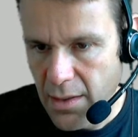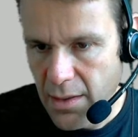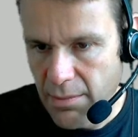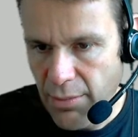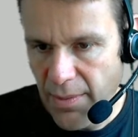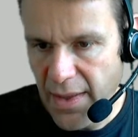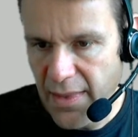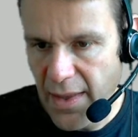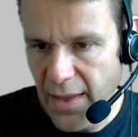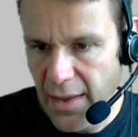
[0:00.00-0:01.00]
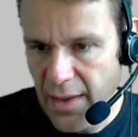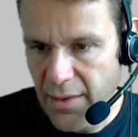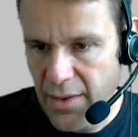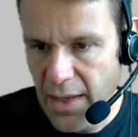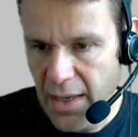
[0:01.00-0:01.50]
put that in there.
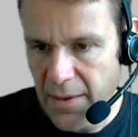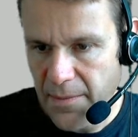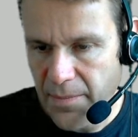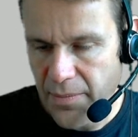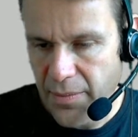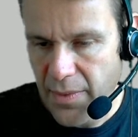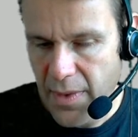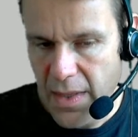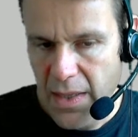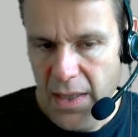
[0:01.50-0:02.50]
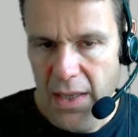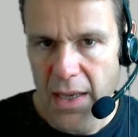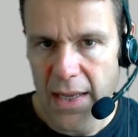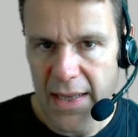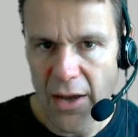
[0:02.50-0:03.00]
Okay.
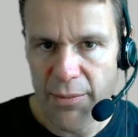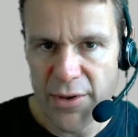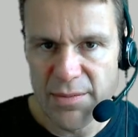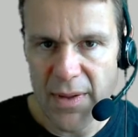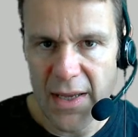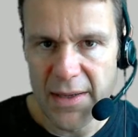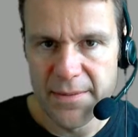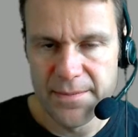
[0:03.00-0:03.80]
And now press play.